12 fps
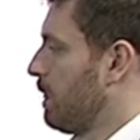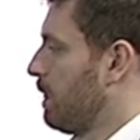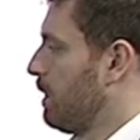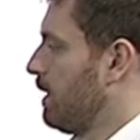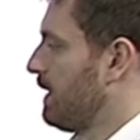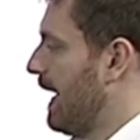
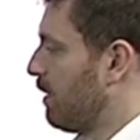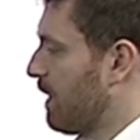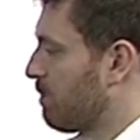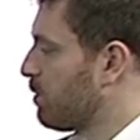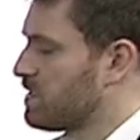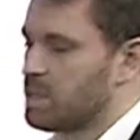Now, that
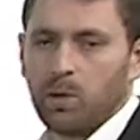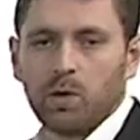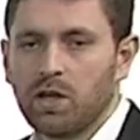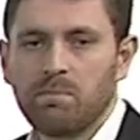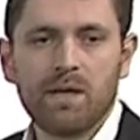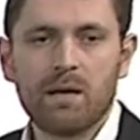principal
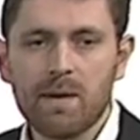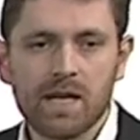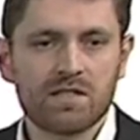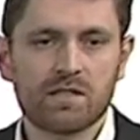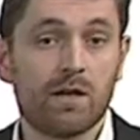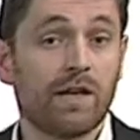could be a
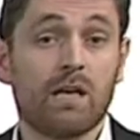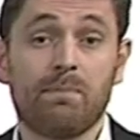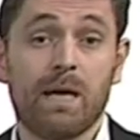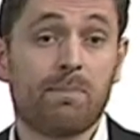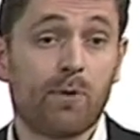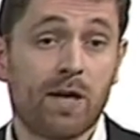minister, it could be a
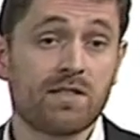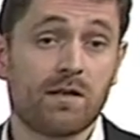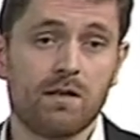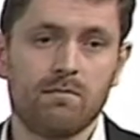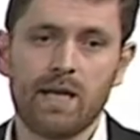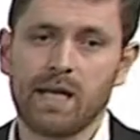
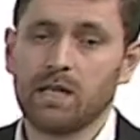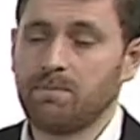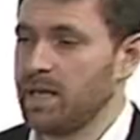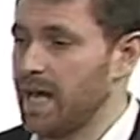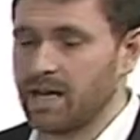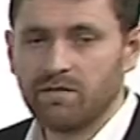president, it could be a
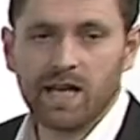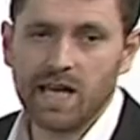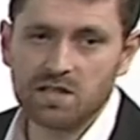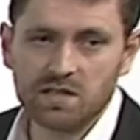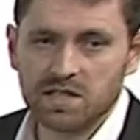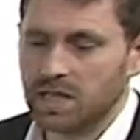head of an
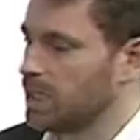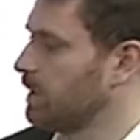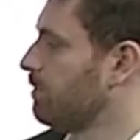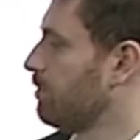agency,